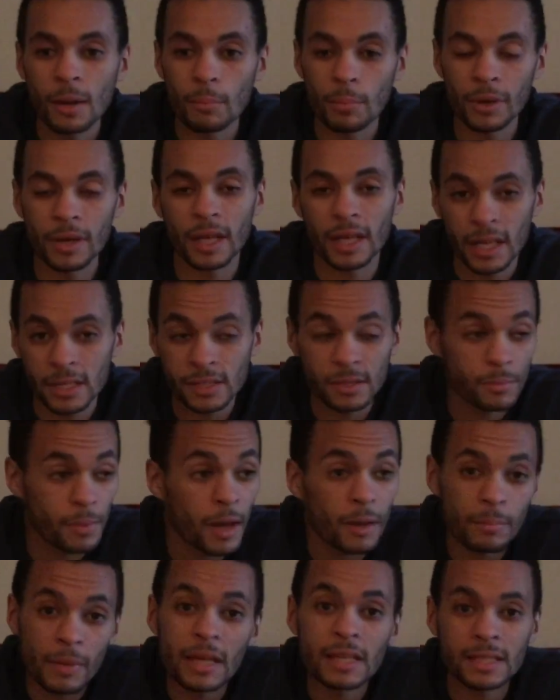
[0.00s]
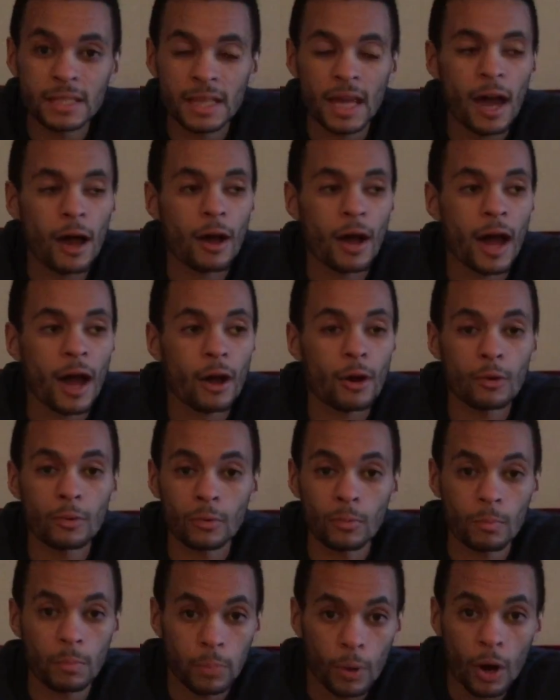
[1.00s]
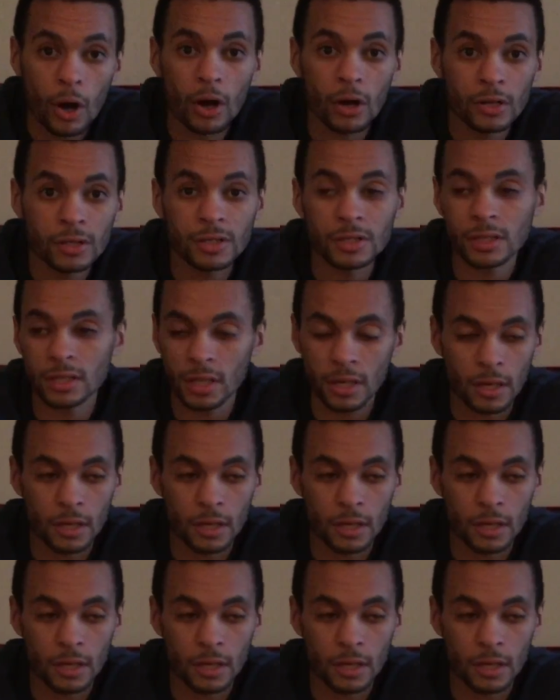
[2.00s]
But it's about basically how bars,